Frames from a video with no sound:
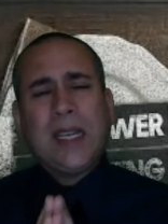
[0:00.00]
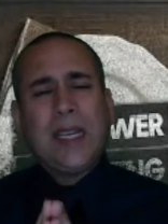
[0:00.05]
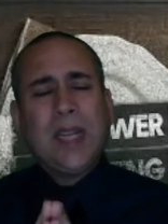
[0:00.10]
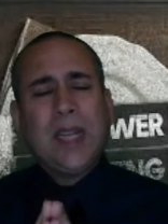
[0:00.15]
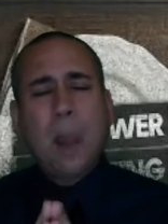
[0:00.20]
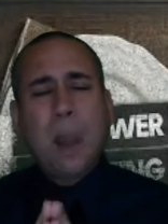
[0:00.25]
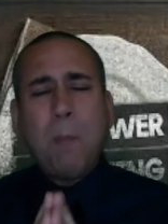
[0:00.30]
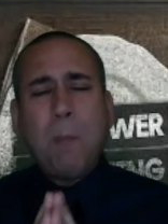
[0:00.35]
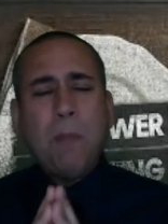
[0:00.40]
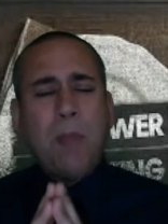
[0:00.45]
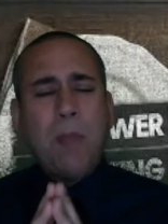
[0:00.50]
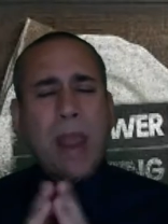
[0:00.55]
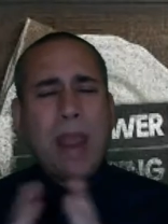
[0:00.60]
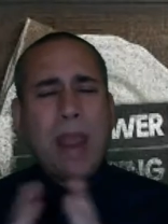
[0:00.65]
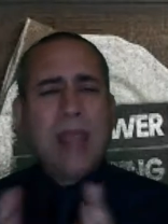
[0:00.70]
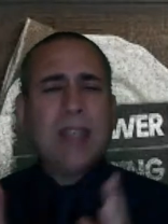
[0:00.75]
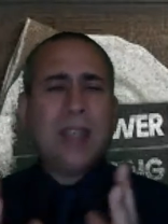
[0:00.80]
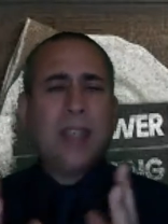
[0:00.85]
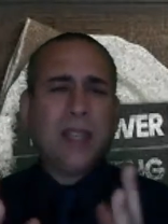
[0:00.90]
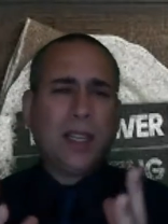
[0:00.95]

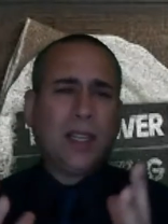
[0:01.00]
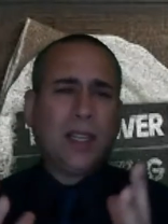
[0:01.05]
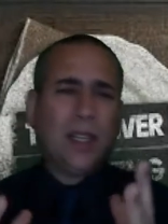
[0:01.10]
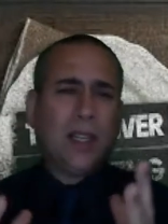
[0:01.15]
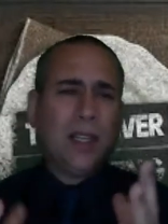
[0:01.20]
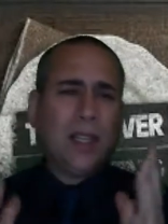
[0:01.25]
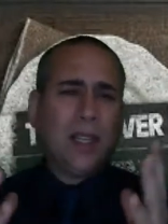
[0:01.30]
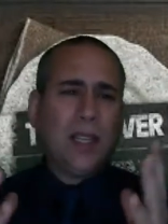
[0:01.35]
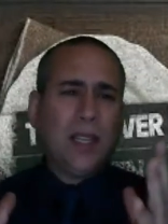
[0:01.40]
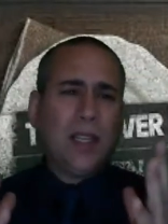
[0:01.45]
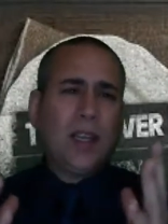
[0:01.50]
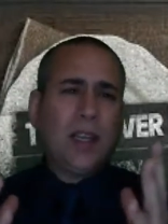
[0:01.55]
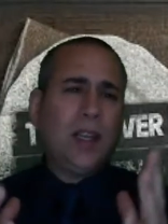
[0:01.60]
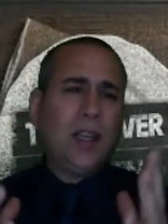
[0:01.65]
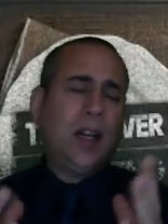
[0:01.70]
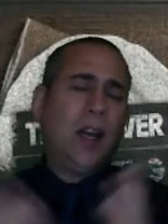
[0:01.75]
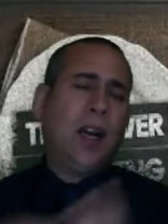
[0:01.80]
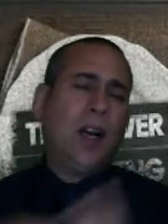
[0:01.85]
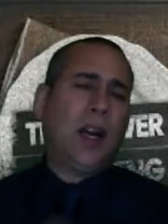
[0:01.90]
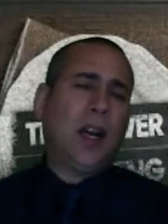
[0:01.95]
amazing
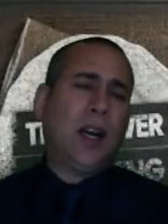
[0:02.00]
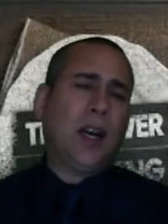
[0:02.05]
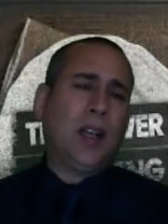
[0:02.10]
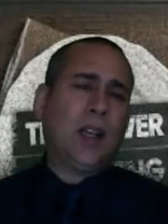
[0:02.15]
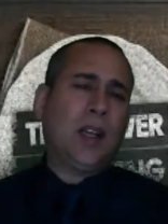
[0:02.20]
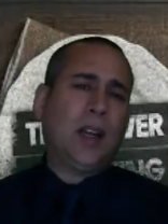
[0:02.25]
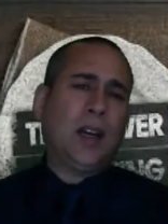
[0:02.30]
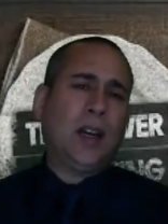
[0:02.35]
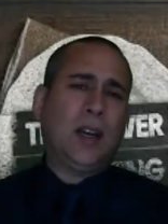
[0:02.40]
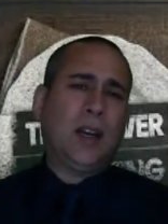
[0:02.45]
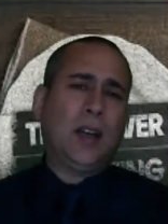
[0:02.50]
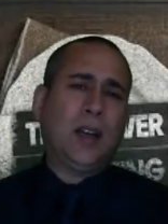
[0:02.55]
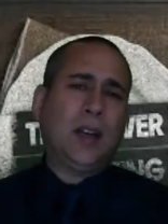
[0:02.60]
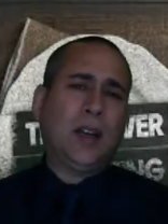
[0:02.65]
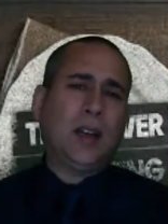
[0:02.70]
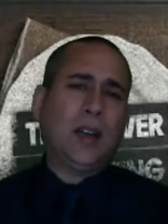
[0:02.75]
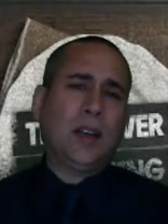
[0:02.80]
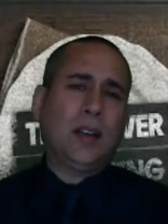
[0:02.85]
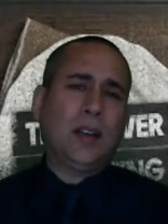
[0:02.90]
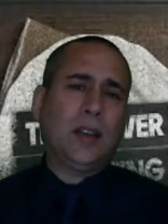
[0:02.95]
uh, uh, uh
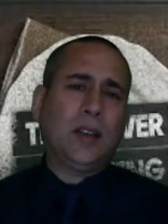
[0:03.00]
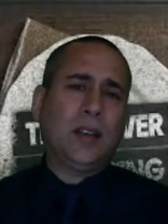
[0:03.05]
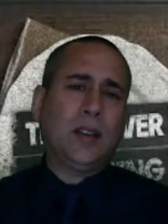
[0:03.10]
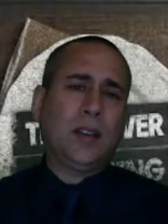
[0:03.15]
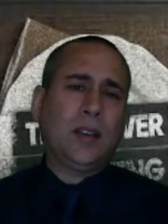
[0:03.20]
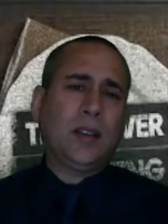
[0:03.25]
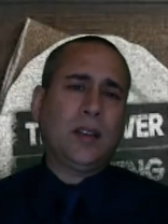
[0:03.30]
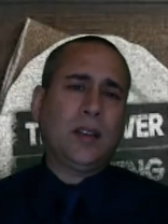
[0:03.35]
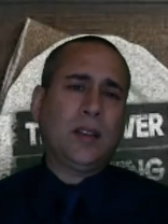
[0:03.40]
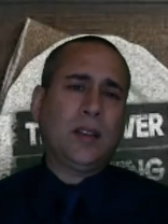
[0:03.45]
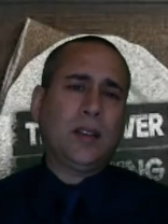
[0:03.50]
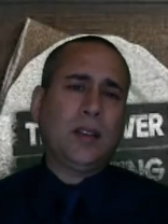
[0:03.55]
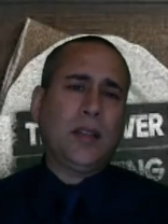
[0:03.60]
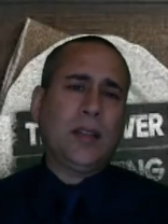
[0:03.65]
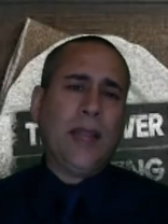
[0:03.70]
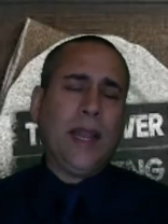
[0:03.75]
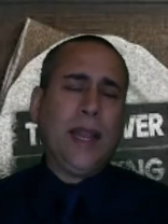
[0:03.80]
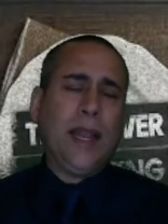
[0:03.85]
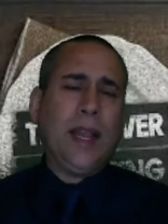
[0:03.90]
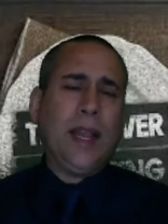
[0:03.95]

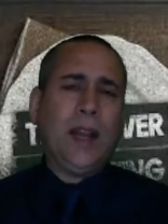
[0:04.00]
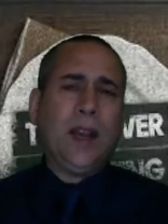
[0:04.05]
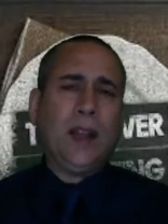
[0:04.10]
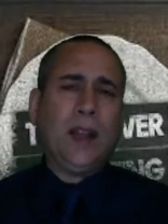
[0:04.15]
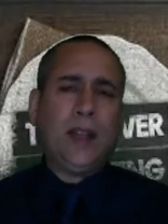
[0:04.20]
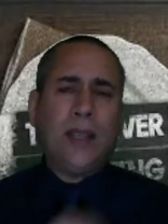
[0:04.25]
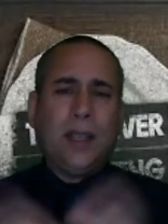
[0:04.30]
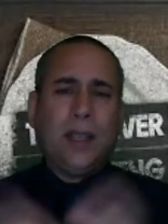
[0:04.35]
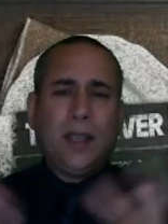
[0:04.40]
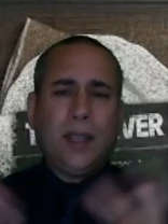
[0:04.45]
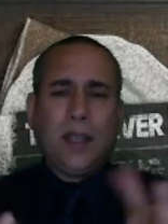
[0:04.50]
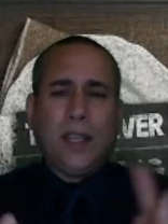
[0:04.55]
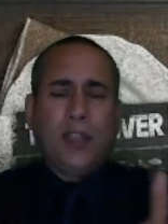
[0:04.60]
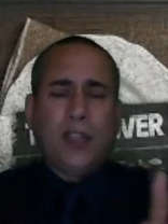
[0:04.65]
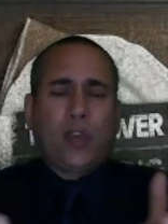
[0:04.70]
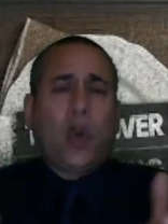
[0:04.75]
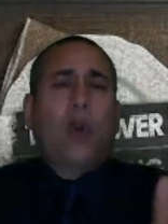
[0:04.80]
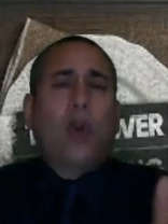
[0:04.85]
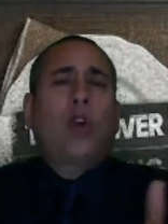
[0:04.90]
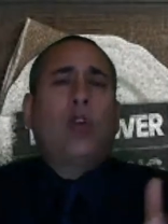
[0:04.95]
uh,
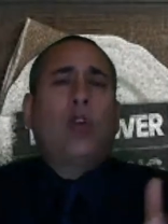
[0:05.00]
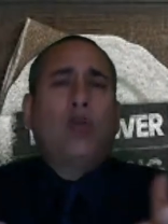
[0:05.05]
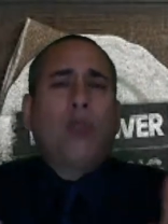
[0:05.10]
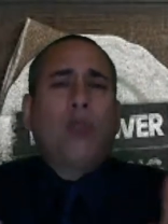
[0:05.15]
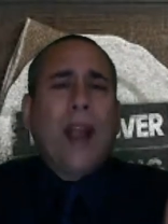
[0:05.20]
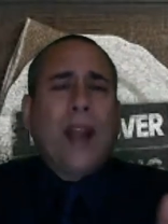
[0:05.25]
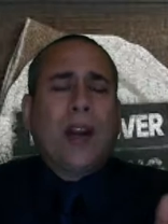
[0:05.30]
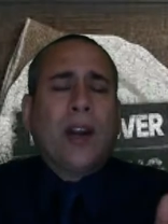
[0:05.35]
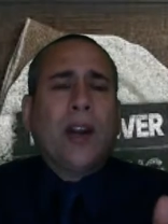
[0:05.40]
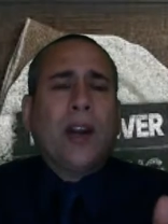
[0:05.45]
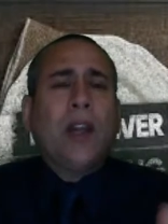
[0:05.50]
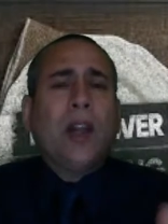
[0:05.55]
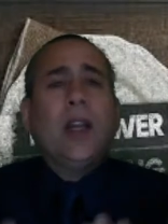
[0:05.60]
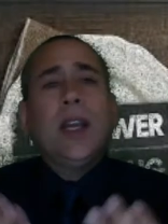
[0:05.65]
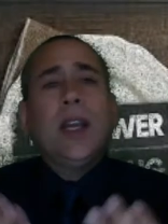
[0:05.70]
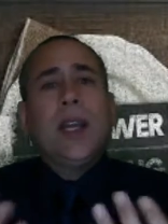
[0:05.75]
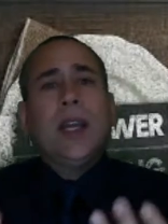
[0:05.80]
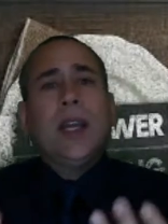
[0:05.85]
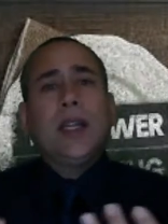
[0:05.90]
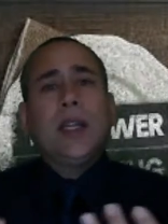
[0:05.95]
historical record
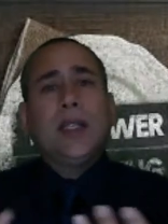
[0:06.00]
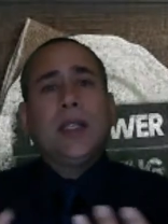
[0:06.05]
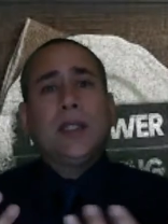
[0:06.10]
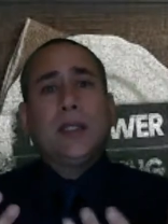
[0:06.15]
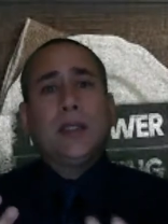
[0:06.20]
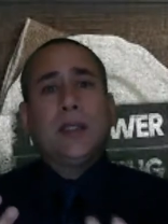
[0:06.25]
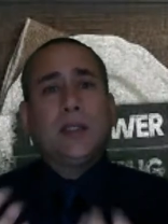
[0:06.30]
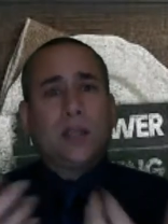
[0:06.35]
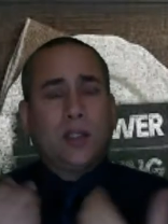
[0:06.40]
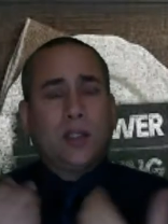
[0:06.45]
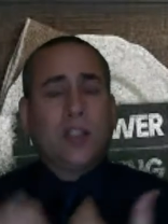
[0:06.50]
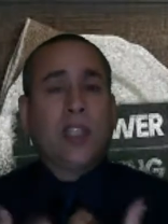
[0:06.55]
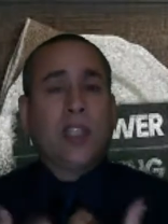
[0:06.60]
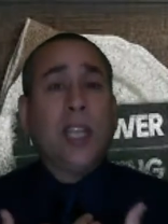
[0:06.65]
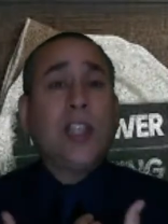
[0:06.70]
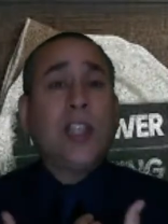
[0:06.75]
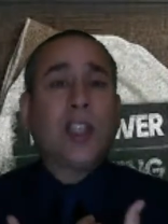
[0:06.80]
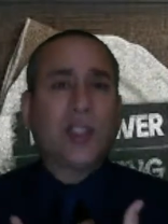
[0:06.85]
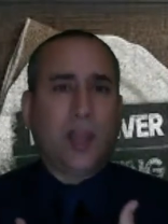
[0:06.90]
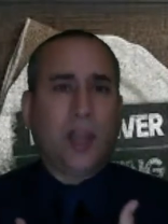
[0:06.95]

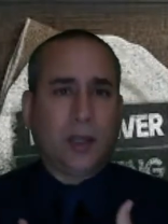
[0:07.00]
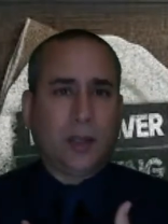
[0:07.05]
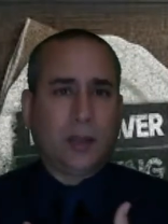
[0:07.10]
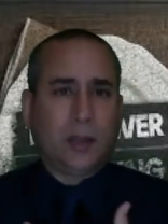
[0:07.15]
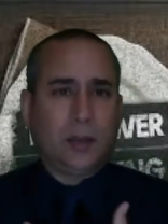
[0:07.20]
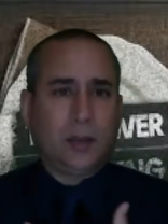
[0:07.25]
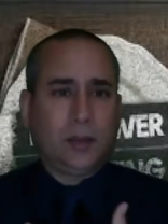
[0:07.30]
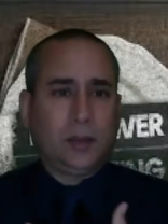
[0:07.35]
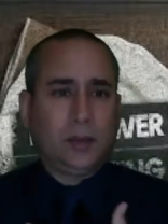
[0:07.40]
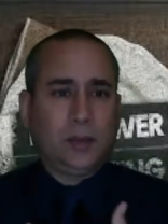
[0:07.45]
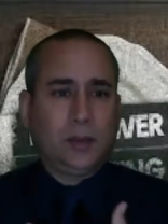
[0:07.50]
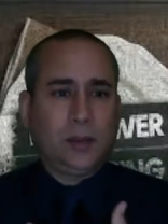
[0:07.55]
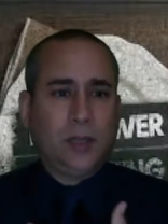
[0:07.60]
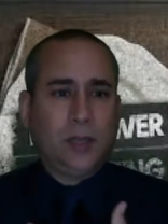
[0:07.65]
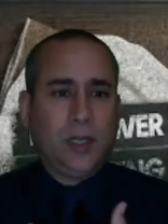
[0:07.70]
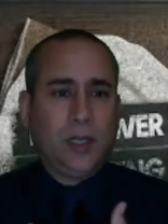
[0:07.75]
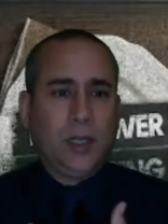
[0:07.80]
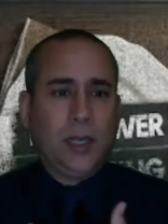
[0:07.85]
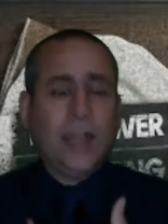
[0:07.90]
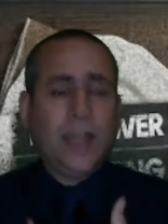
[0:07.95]
teaches us.
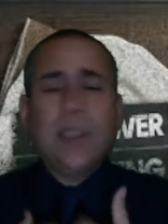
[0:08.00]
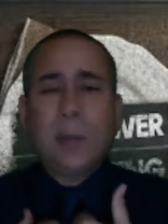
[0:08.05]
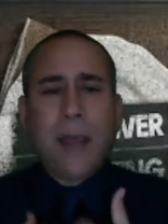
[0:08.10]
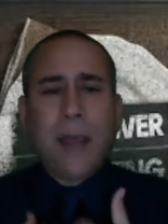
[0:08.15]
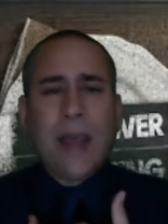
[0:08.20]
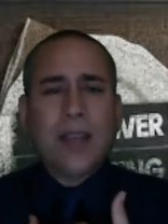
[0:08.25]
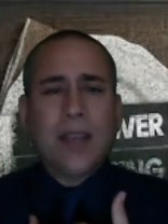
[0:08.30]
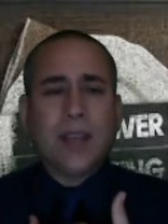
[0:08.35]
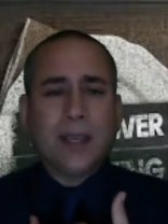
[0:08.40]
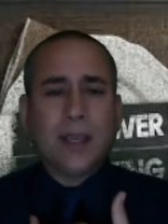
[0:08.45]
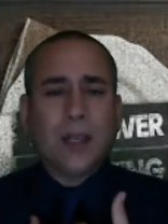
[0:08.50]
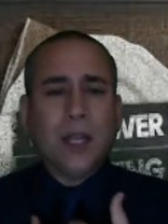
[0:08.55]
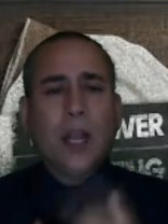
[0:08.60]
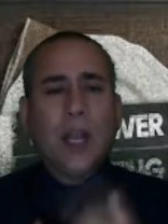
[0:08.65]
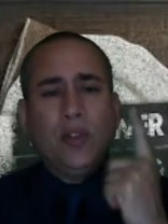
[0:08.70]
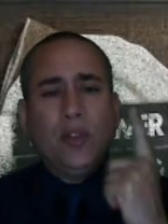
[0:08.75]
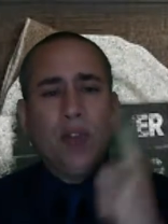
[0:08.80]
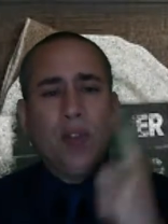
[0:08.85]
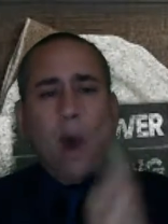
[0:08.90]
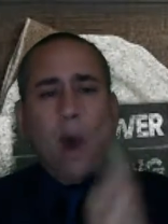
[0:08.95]
It's amazing.
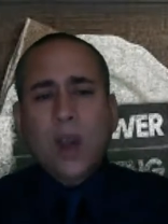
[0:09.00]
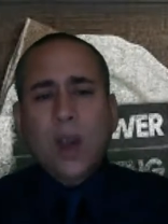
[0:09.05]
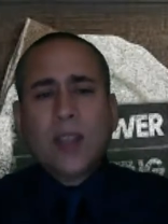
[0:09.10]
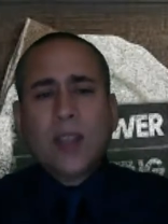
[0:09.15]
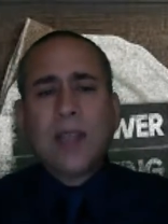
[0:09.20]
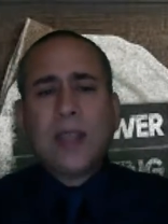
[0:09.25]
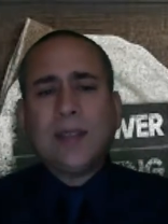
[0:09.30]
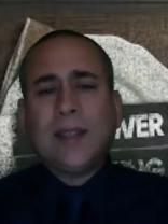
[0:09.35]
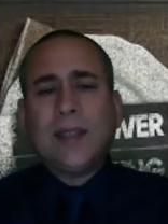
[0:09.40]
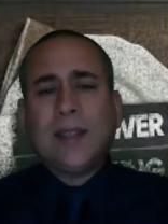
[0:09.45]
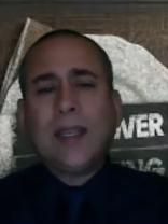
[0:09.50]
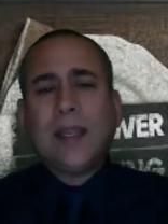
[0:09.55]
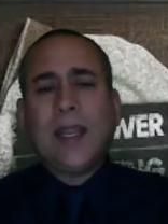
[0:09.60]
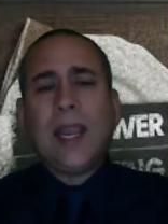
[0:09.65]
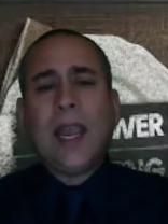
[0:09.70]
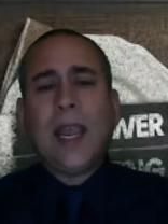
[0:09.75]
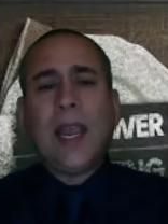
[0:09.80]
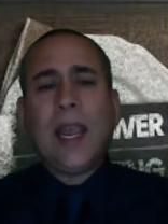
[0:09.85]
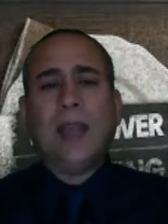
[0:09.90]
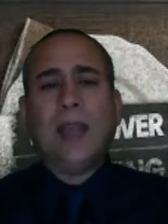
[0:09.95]
Notice that the
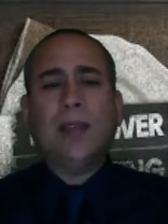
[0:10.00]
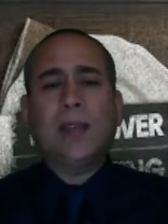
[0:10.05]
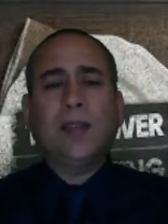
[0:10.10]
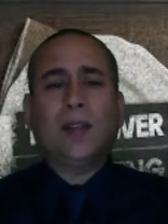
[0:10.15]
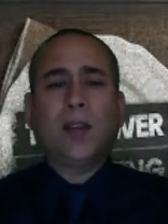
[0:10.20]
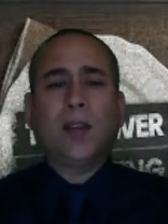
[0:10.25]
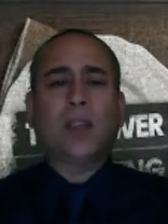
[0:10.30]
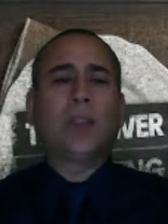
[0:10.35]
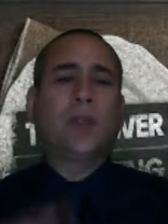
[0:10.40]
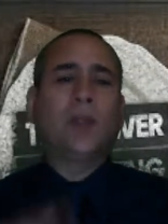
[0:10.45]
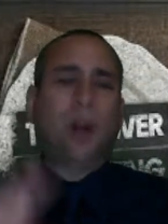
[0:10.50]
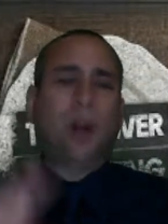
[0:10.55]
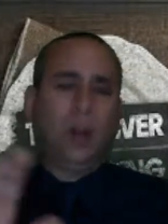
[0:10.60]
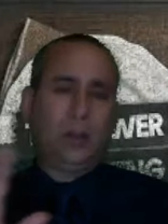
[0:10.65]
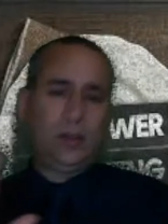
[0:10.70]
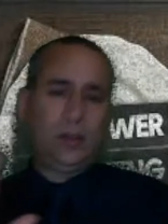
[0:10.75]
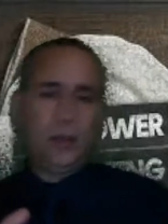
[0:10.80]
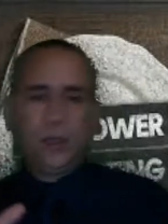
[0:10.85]
king, first of all,